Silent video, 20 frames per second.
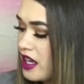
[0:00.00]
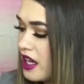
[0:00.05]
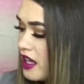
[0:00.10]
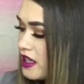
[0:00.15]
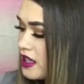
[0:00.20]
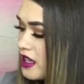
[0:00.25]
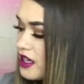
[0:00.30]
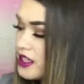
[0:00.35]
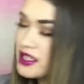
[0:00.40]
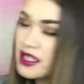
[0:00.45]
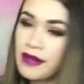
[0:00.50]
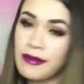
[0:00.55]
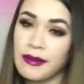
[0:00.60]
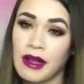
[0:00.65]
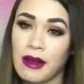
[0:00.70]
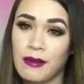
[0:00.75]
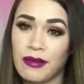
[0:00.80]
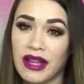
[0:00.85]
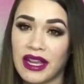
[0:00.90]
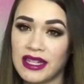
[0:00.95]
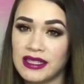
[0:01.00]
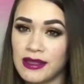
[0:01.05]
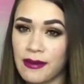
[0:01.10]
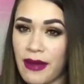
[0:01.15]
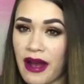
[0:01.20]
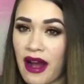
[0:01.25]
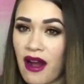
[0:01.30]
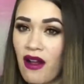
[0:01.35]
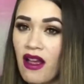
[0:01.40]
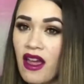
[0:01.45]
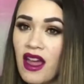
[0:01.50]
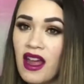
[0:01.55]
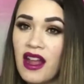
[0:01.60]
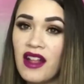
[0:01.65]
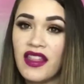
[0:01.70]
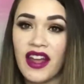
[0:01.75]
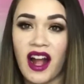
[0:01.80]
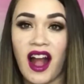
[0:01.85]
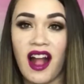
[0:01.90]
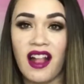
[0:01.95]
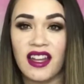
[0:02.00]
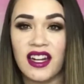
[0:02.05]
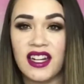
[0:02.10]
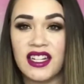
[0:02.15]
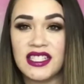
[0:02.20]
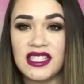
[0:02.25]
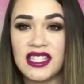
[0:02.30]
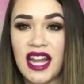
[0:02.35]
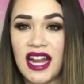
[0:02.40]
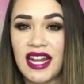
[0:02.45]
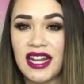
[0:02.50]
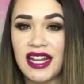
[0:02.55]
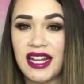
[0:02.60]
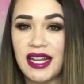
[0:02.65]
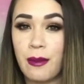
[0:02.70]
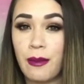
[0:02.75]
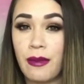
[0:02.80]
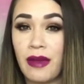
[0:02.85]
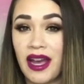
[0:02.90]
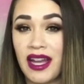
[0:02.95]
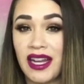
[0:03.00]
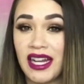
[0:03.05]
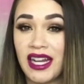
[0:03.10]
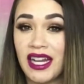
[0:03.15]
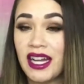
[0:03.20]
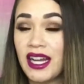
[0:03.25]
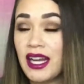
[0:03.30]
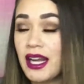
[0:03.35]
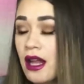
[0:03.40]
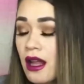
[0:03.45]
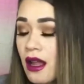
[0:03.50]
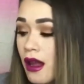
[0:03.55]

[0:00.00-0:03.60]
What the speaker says: and there's some complaints about the colors getting muddy,